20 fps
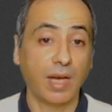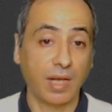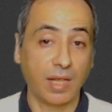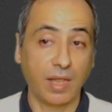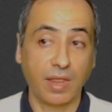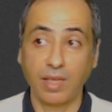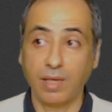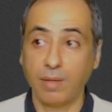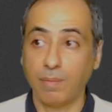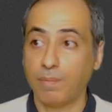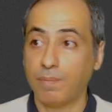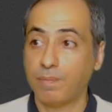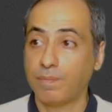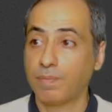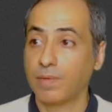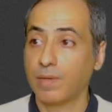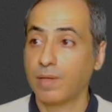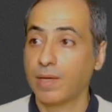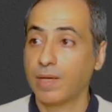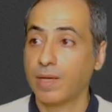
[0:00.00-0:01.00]
theme.
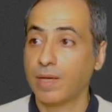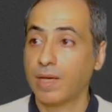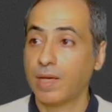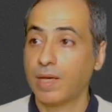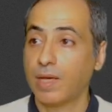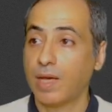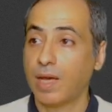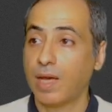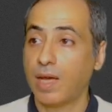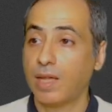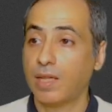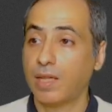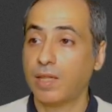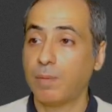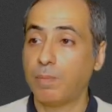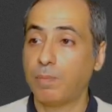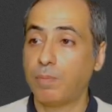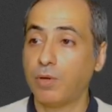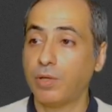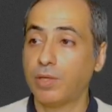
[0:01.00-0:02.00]
And
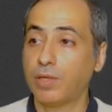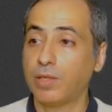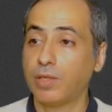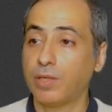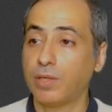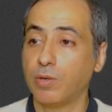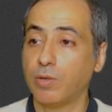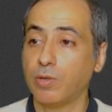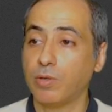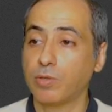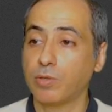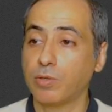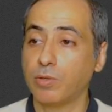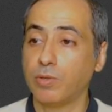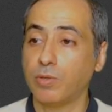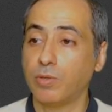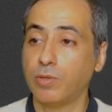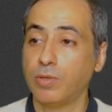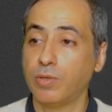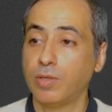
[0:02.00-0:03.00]
the pointer
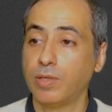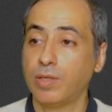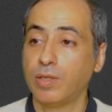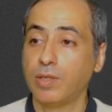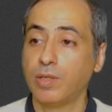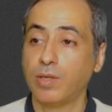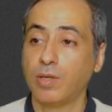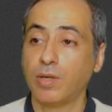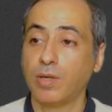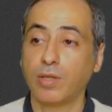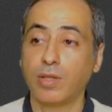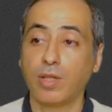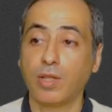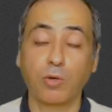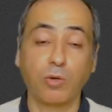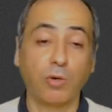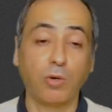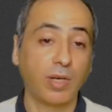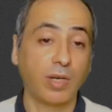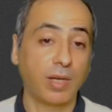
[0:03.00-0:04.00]
also, the
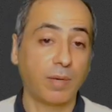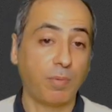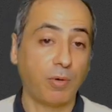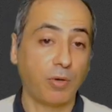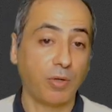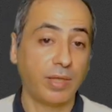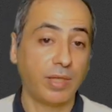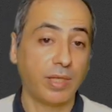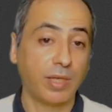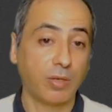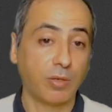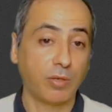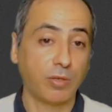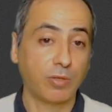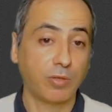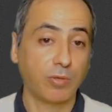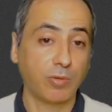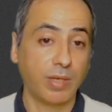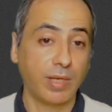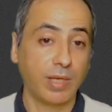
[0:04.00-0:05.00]
Kogger pointer
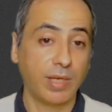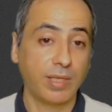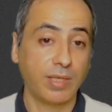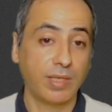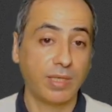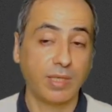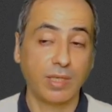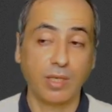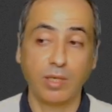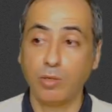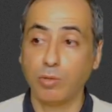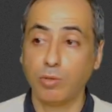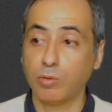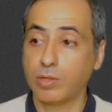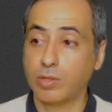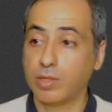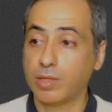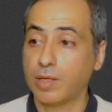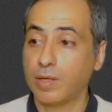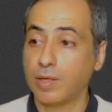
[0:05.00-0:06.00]
also is
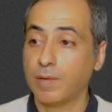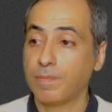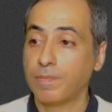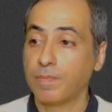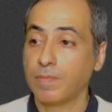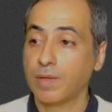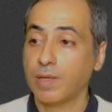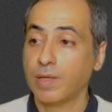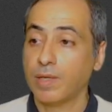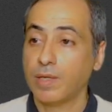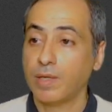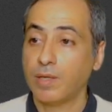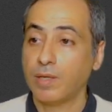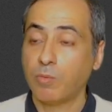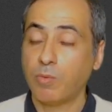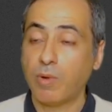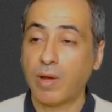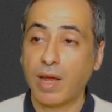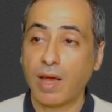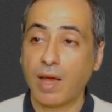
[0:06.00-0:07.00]
used.
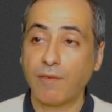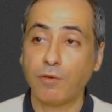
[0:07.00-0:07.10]
When I